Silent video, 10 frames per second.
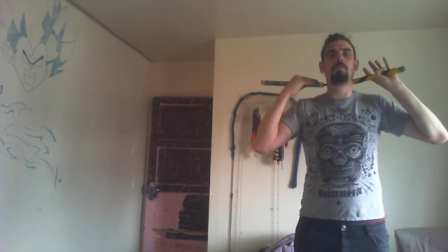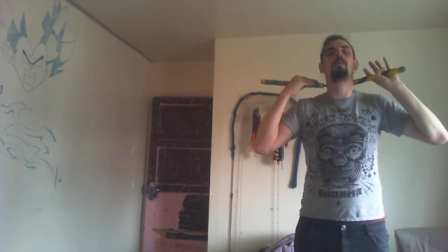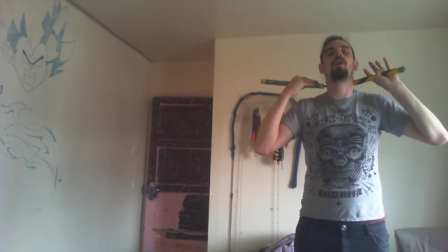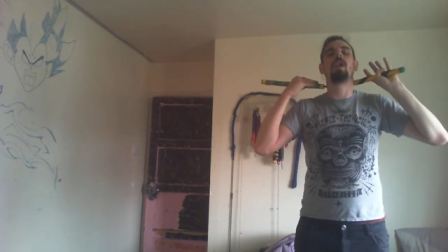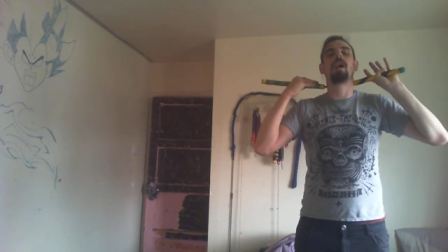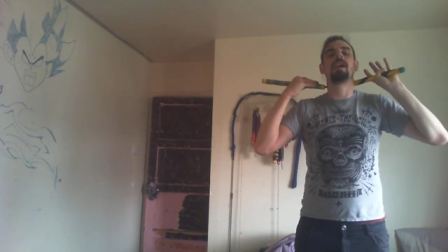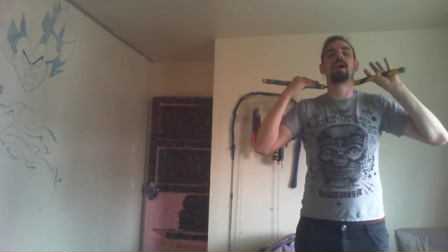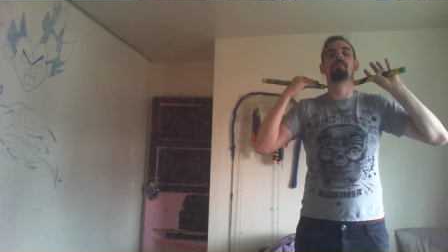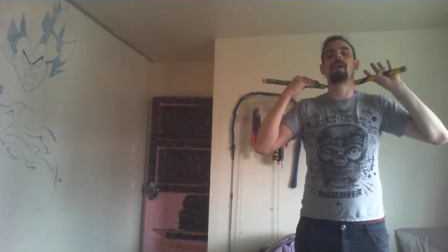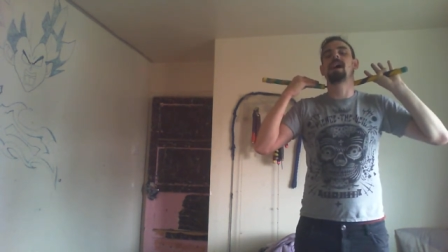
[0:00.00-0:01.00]
pull our
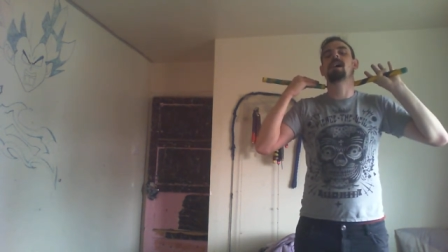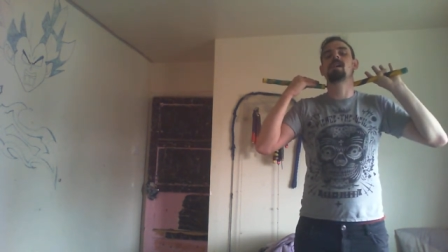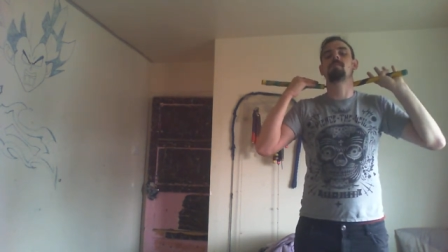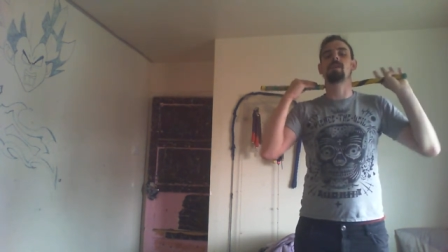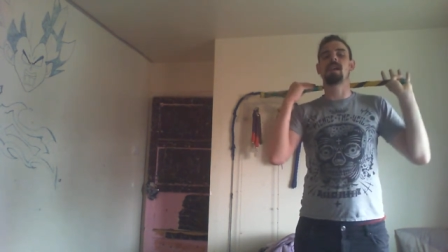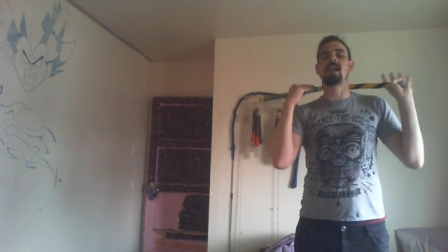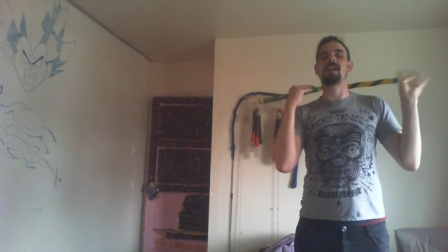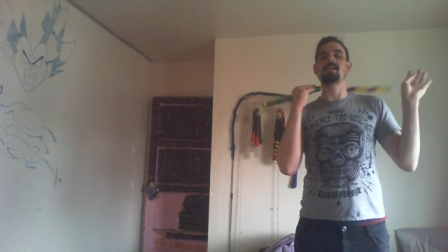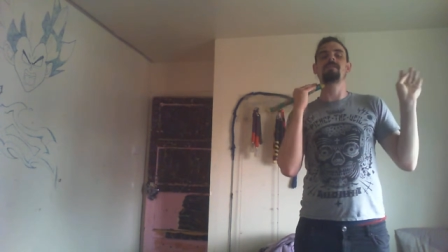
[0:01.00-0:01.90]
net back and we're going to let this